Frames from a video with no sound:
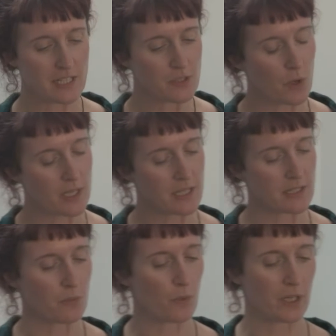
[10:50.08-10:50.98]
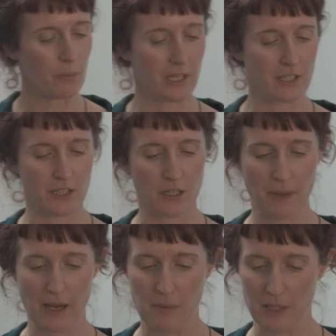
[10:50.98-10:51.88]
this is what it says in Wikipedia
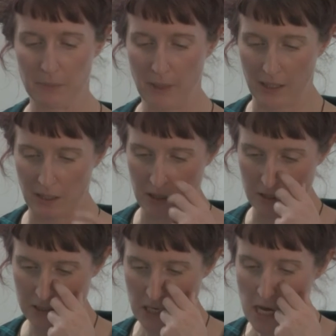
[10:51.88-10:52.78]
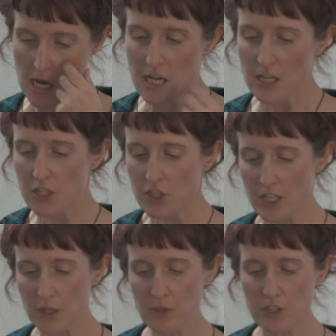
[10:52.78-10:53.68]
about Emmeline Pankhurst.
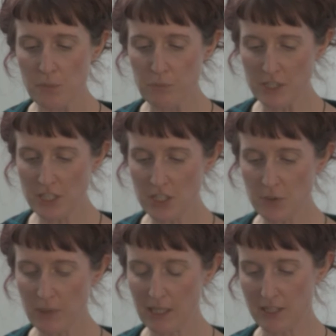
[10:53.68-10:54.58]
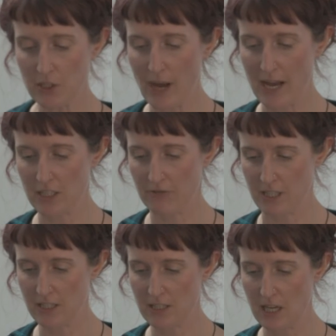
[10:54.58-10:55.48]
She was a British political
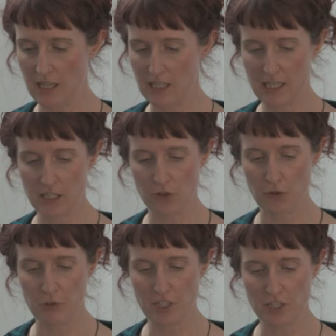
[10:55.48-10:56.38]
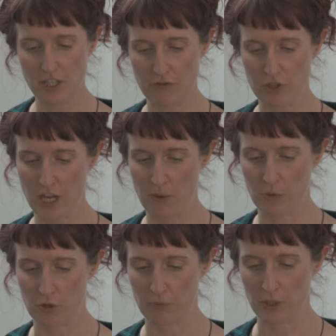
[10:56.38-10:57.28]
activist and leader of the British suffragette
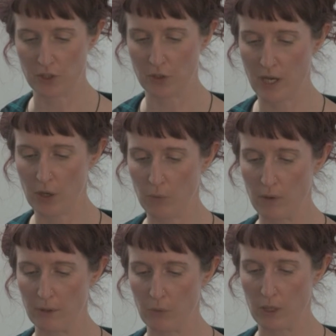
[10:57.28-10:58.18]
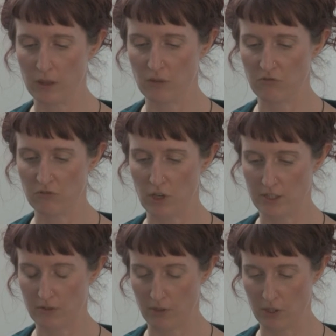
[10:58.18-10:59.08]
movement who helped women win the
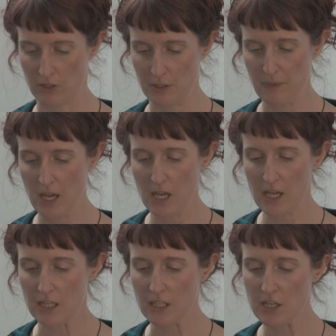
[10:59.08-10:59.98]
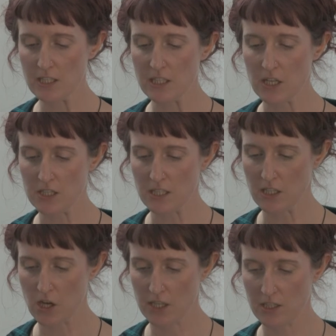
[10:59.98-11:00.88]
right to vote. In
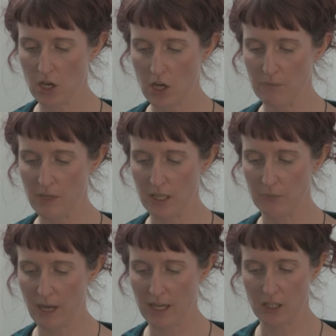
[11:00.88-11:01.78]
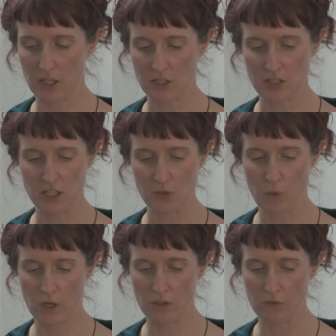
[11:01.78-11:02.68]
1999, Time named Pankhurst as
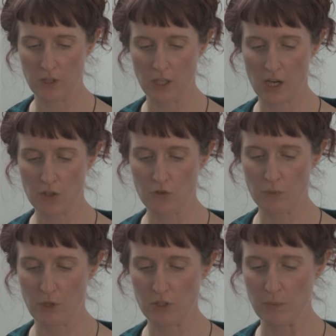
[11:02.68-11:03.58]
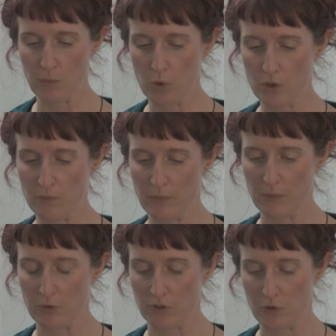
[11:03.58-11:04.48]
one of the 100 most important
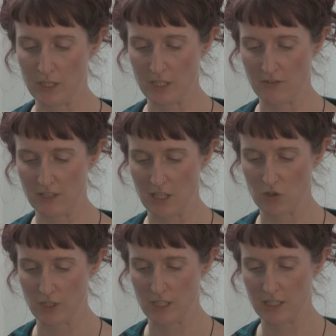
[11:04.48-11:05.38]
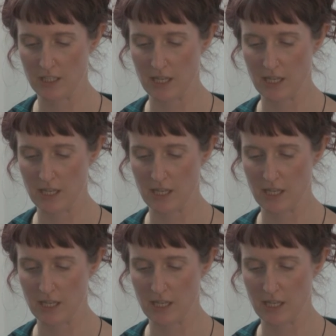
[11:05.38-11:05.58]
people of the 20th century,